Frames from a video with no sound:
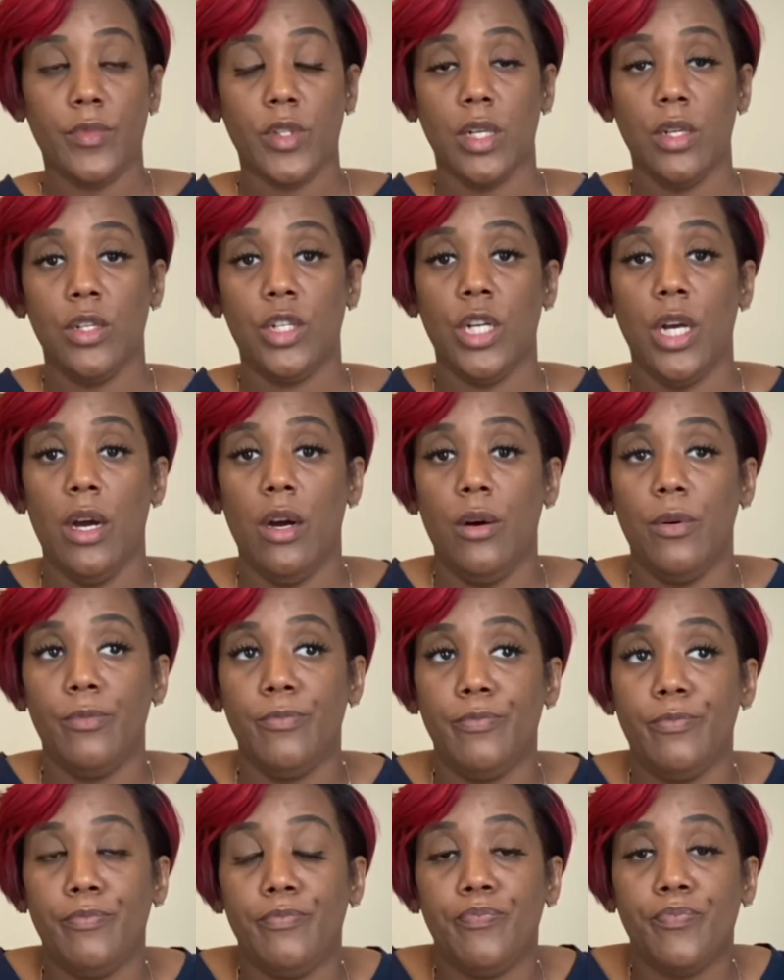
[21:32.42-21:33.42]
Ciao.
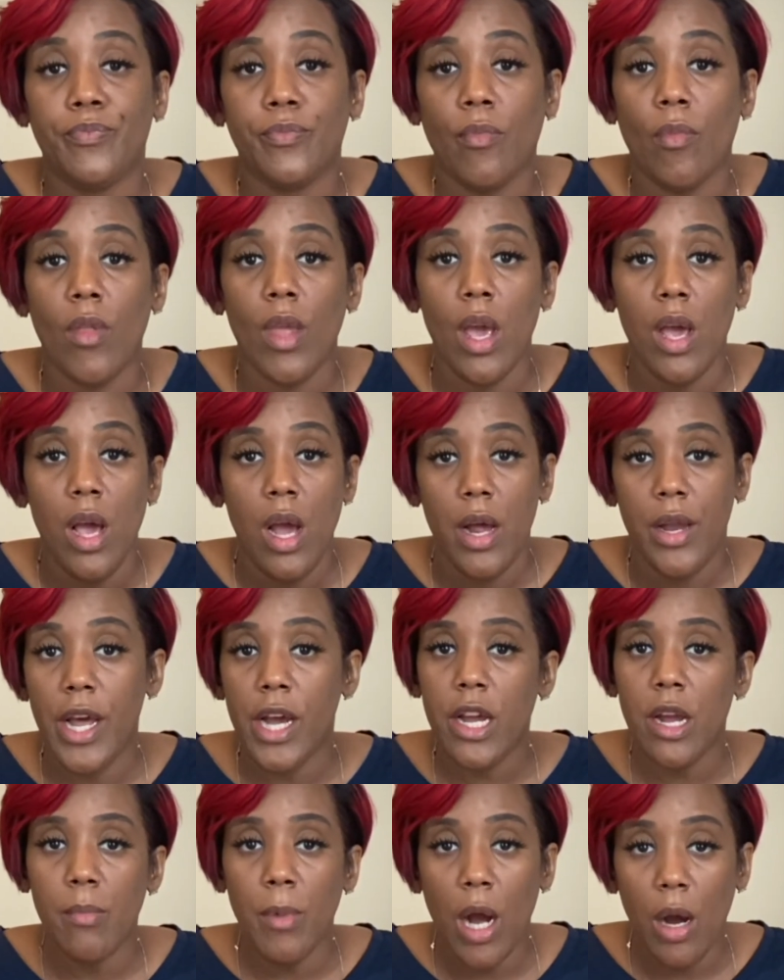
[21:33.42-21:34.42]
That
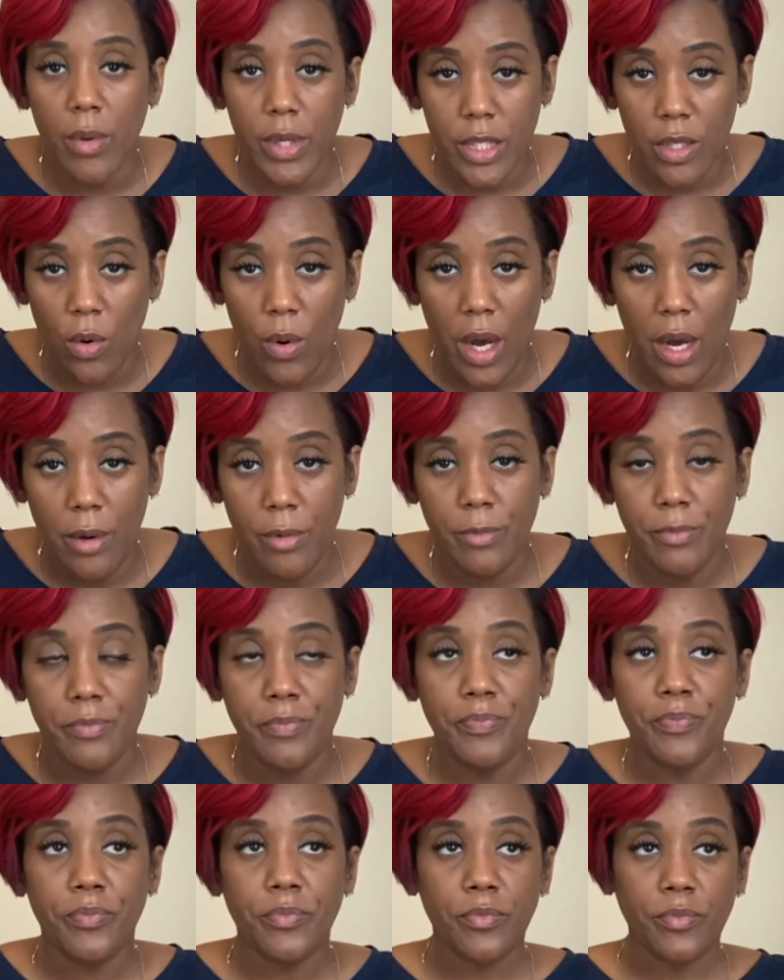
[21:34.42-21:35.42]
camera always go out.
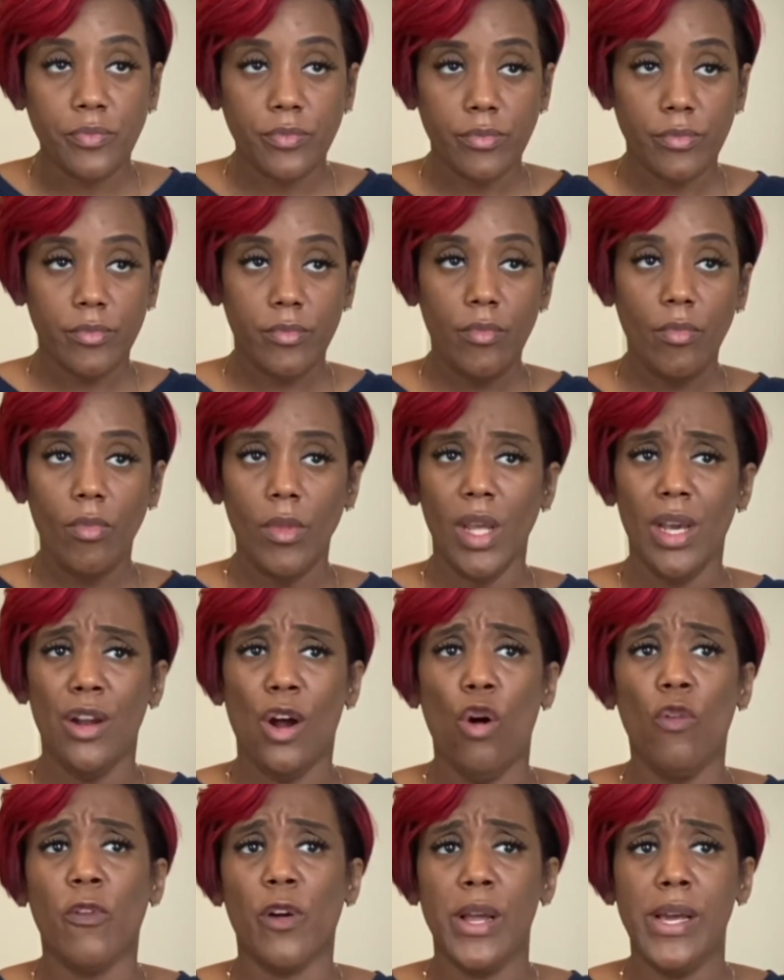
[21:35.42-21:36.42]
It
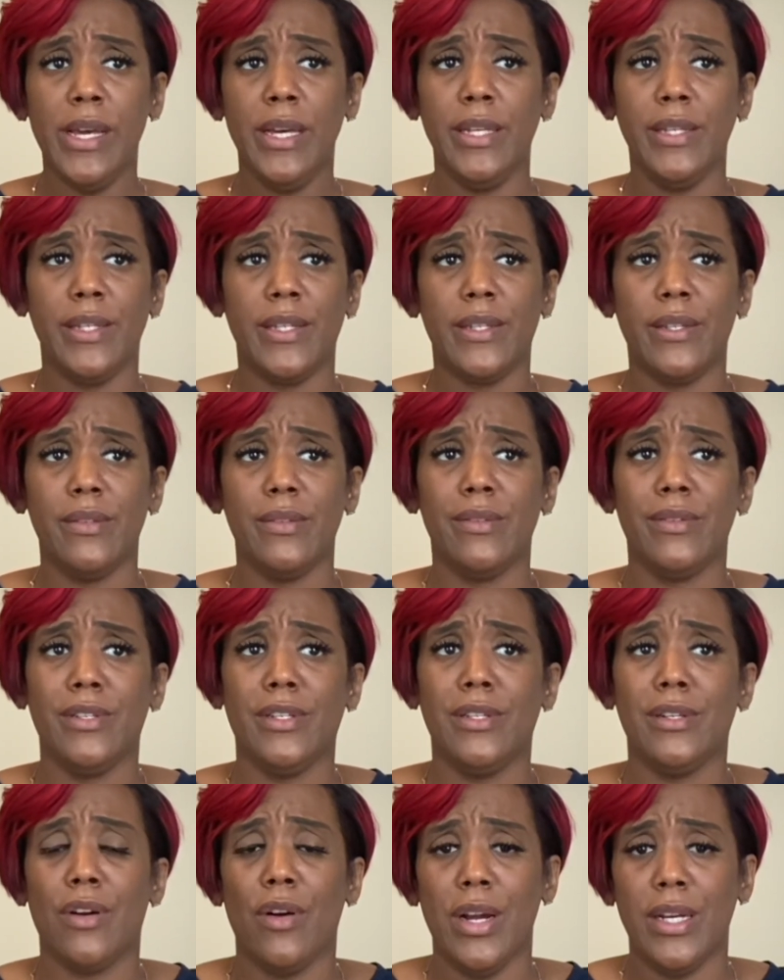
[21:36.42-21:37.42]
overheats. This is
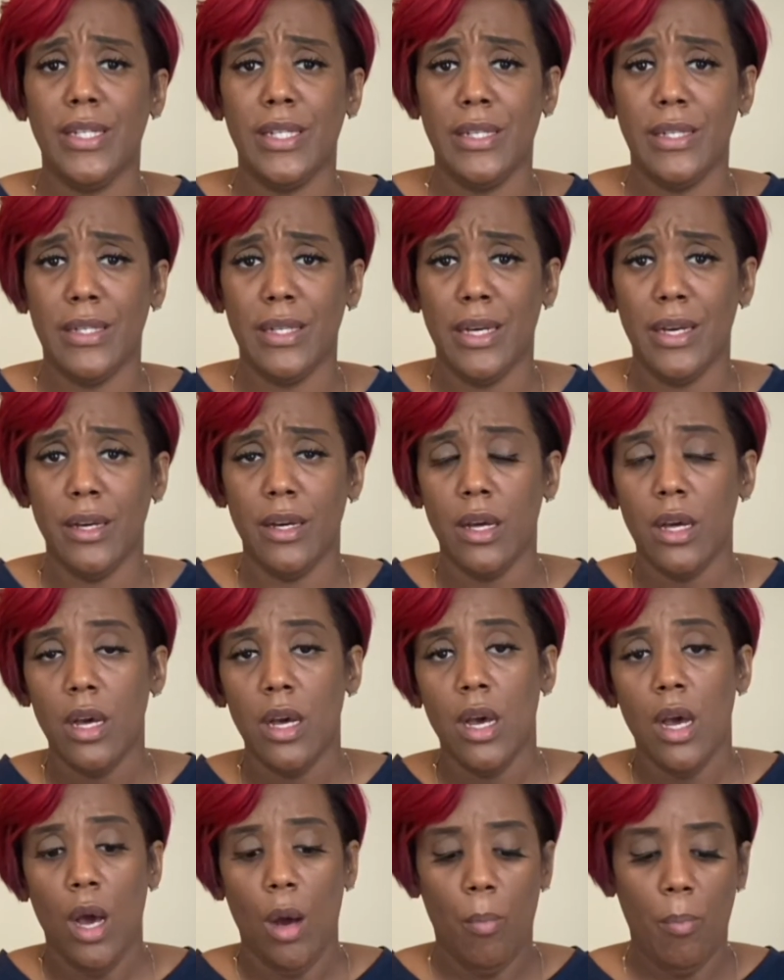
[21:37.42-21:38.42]
the craziest thing.
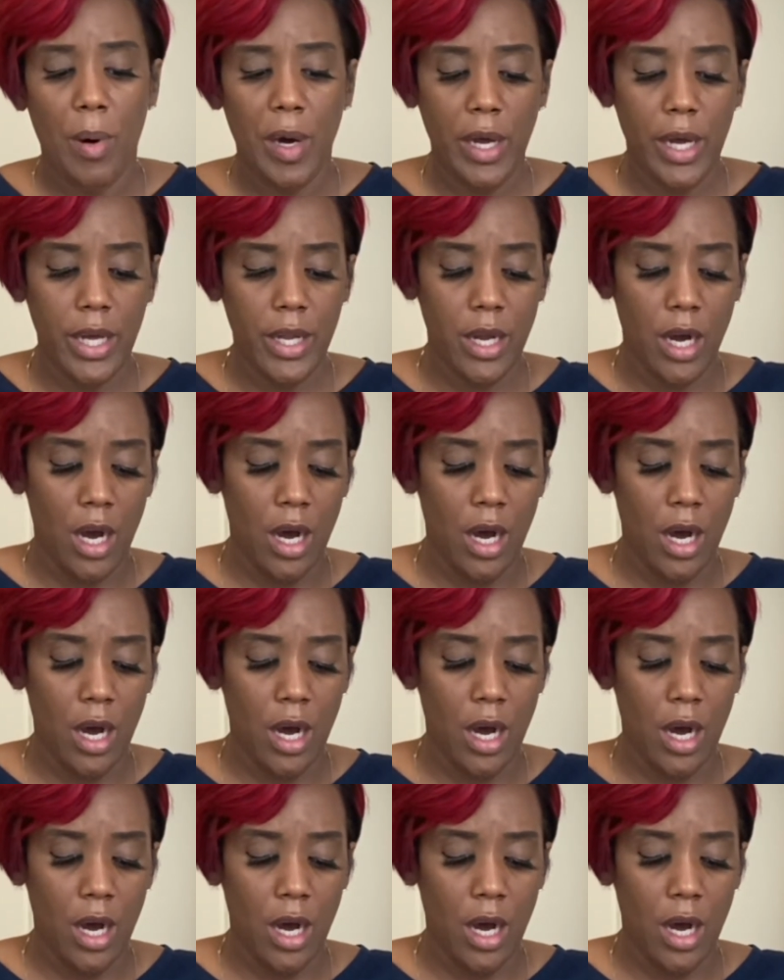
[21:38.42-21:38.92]
But